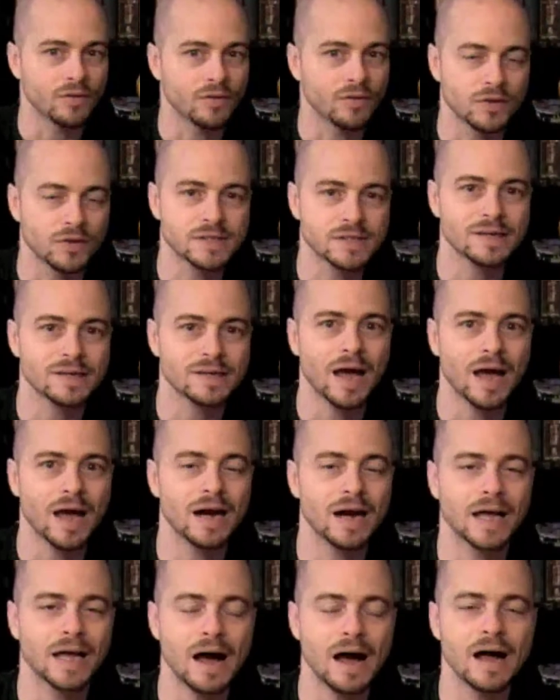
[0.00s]
That this is a kind
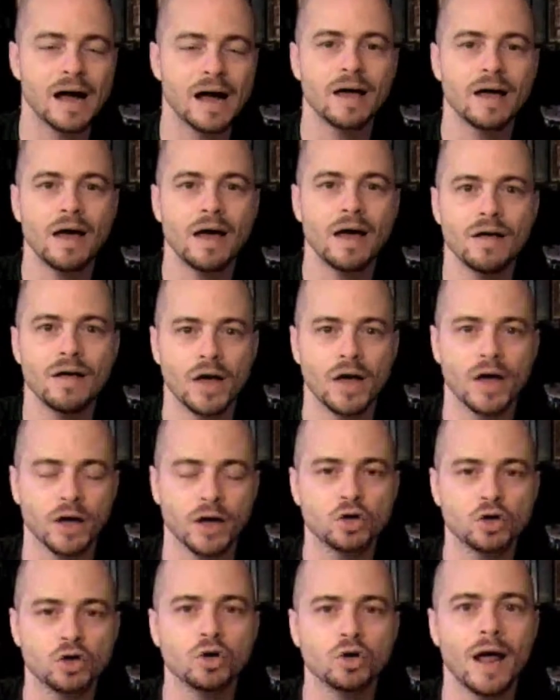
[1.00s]
of guy that
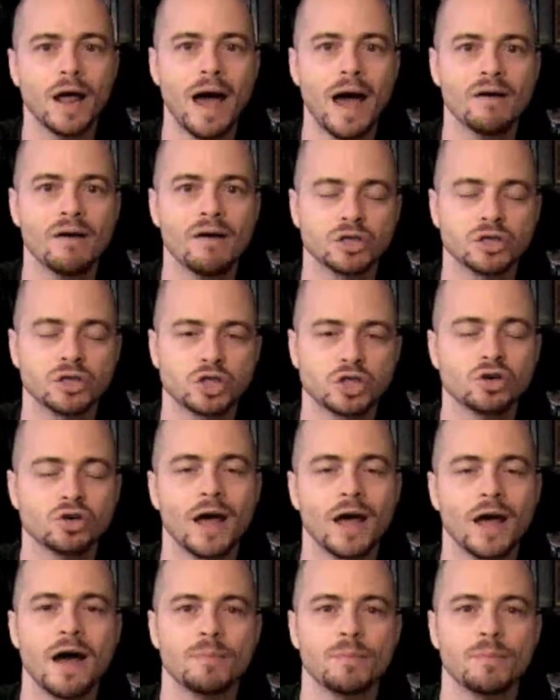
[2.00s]
could have and should
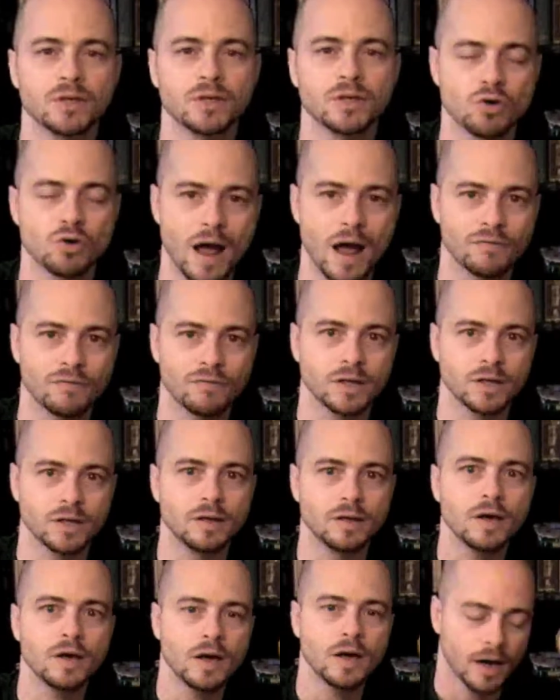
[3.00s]
have been drafted
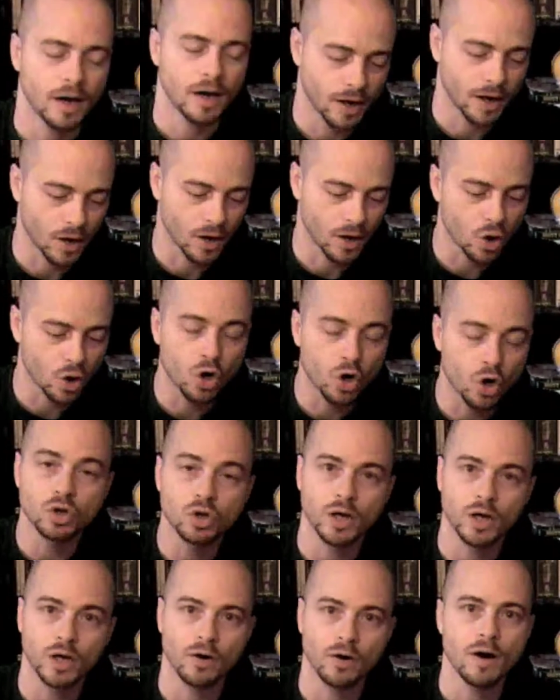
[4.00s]

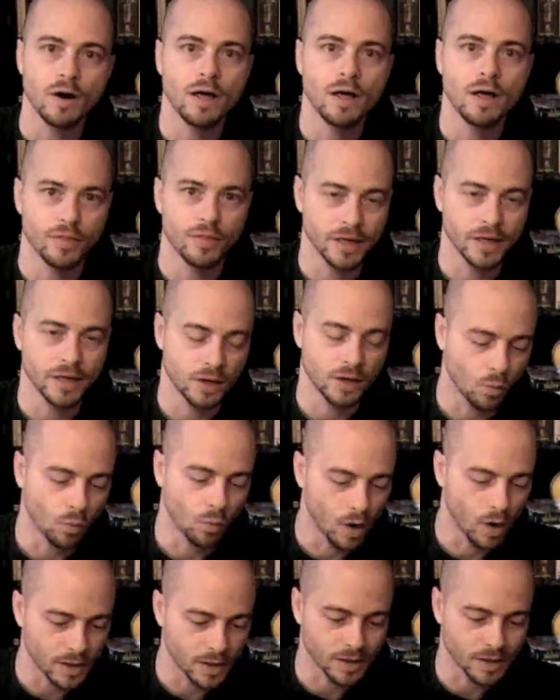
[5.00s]
earlier than he was.